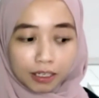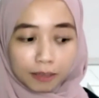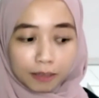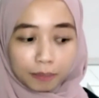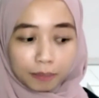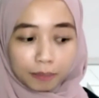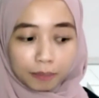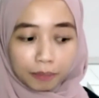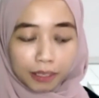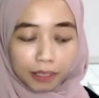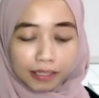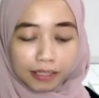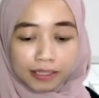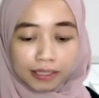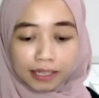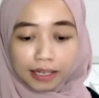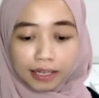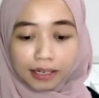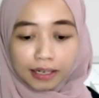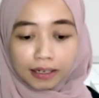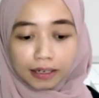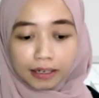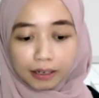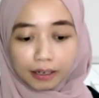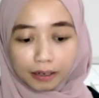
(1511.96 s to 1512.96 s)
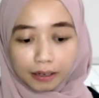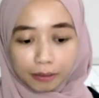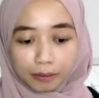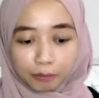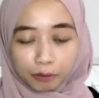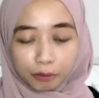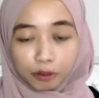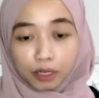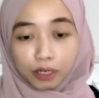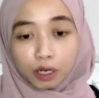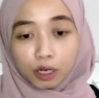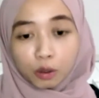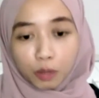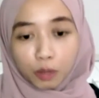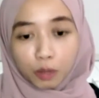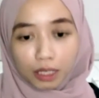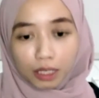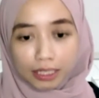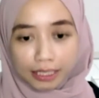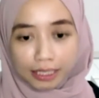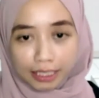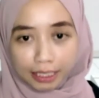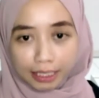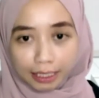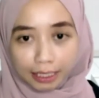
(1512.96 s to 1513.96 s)
maintain their product
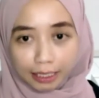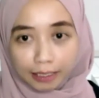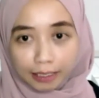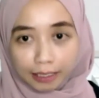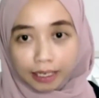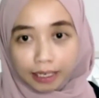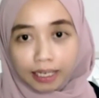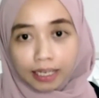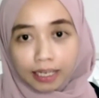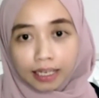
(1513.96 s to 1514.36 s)
quality.